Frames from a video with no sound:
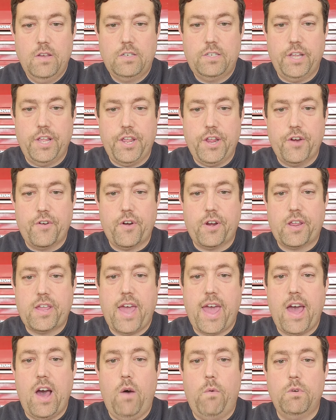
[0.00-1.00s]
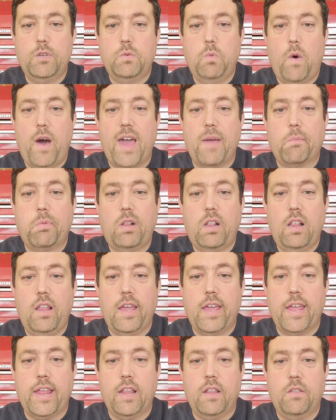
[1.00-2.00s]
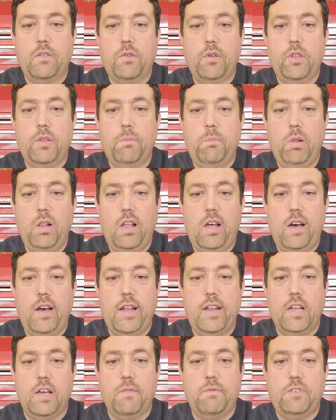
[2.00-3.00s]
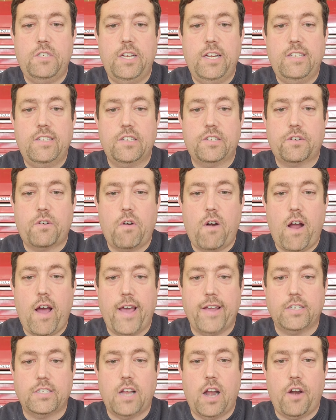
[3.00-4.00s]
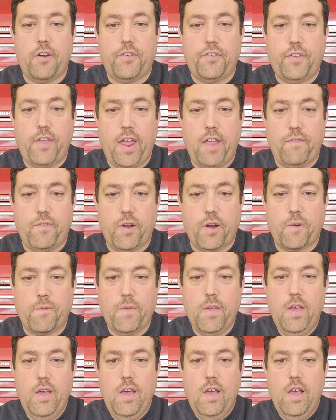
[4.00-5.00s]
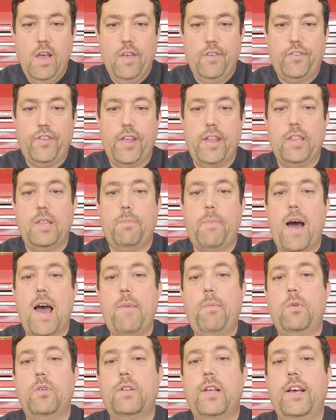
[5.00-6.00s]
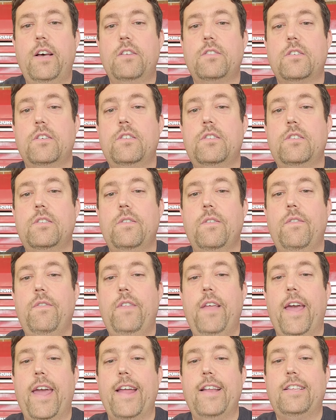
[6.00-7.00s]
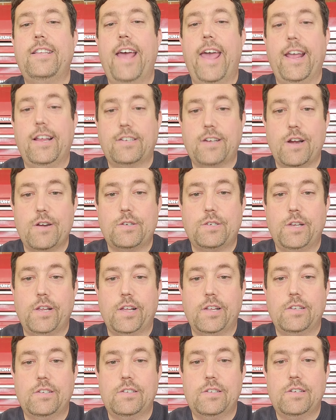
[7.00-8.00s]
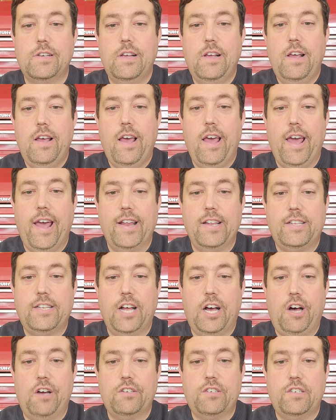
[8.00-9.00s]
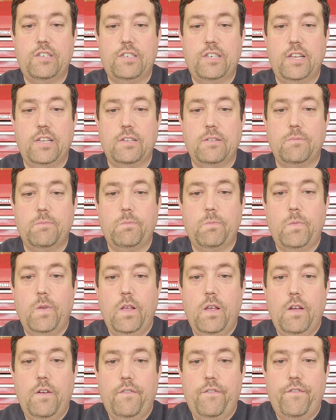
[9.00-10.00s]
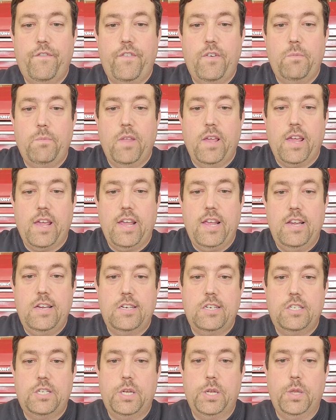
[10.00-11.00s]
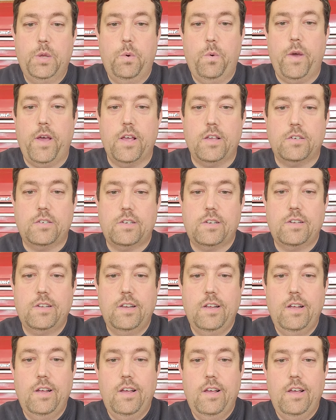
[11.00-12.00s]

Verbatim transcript: See, your account was wiped clean through the blood of Jesus Christ, our Savior. See, the Bible tells us that He takes our sins and tosses it from the east to the west.